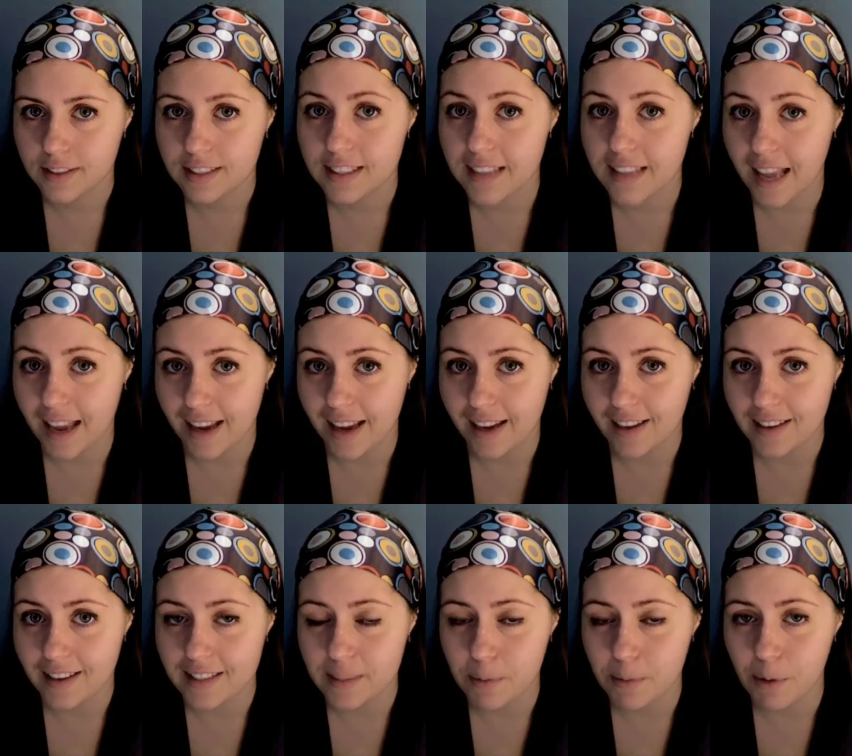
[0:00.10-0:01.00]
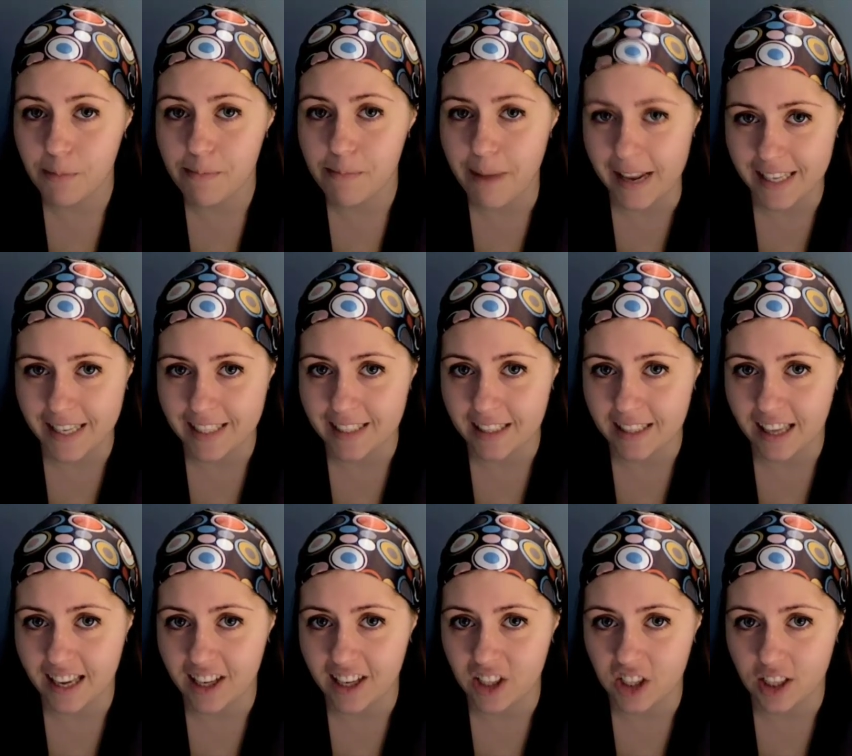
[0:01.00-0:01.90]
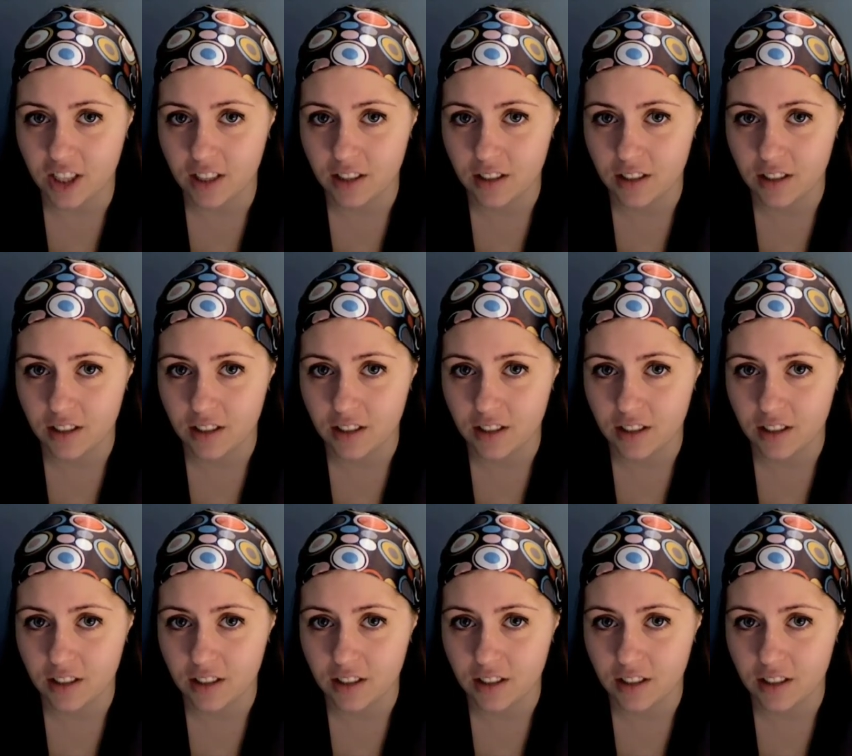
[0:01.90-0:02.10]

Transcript: today is a momentous occasion